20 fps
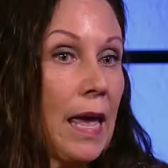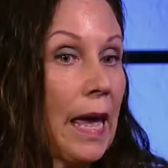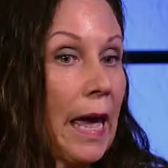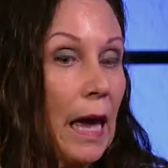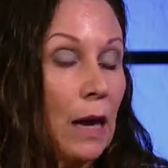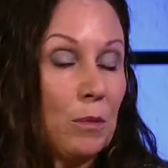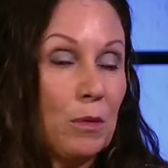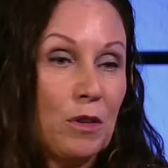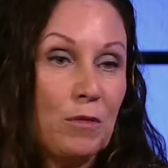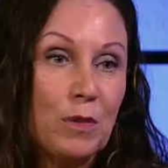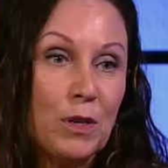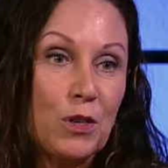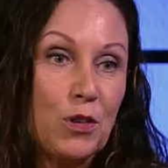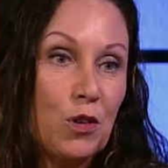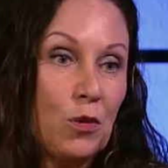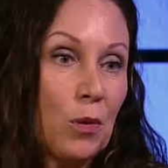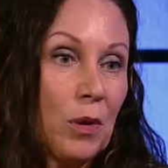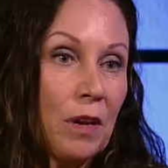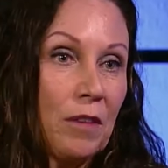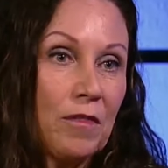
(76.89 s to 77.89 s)
And we've been
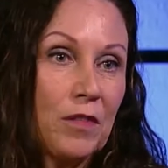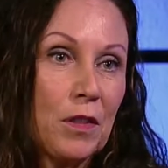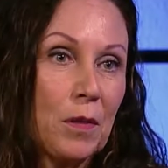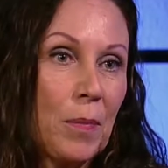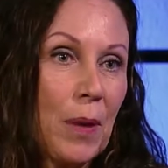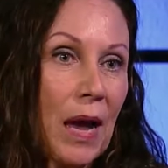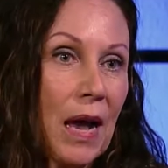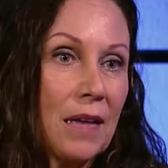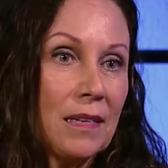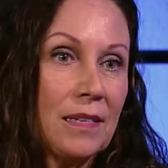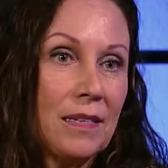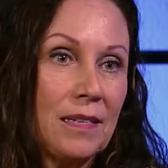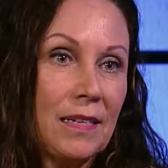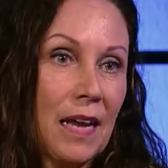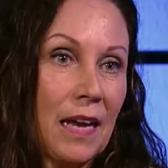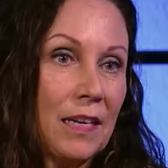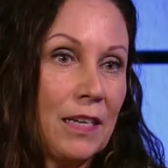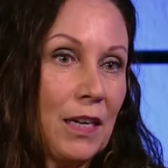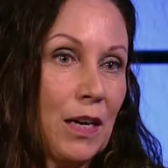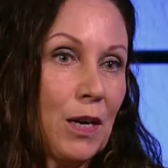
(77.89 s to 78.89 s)
doing it for the past
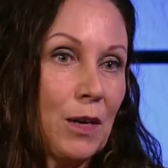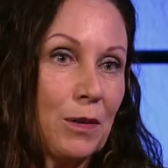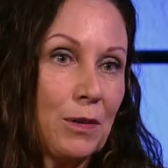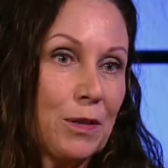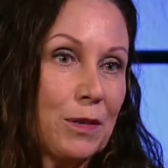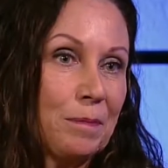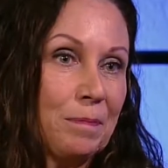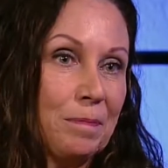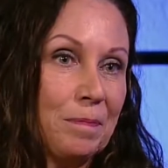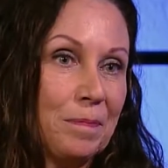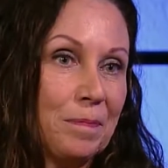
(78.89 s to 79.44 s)
10 years.